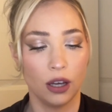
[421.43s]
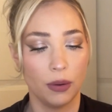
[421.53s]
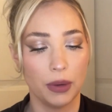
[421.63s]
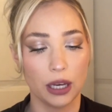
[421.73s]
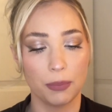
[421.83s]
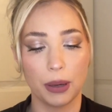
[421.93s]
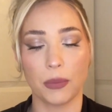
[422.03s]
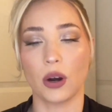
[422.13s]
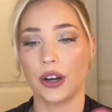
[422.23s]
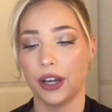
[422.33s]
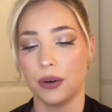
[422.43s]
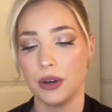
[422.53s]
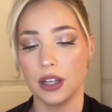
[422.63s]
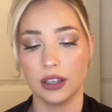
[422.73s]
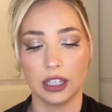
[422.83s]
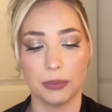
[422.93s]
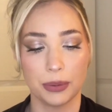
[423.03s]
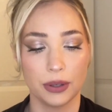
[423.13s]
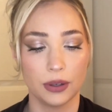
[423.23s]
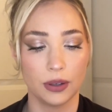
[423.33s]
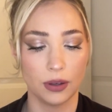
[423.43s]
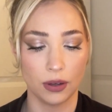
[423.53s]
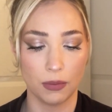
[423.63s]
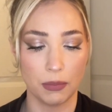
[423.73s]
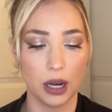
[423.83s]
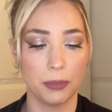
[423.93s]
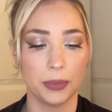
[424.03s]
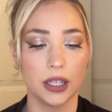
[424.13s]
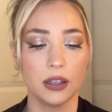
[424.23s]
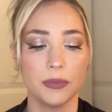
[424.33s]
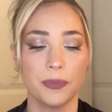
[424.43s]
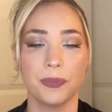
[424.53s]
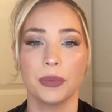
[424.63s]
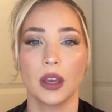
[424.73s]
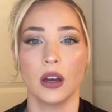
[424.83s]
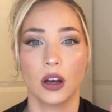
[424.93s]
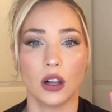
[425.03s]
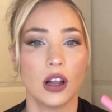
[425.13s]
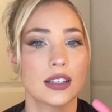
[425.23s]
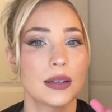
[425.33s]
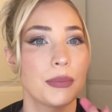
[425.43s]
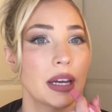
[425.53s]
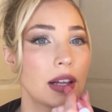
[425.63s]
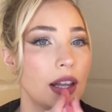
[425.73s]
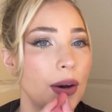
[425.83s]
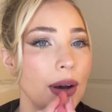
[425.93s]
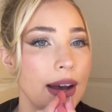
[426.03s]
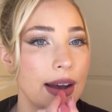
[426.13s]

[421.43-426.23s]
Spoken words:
Makeup by Mario Lip Plumping Gloss in Pink Glow.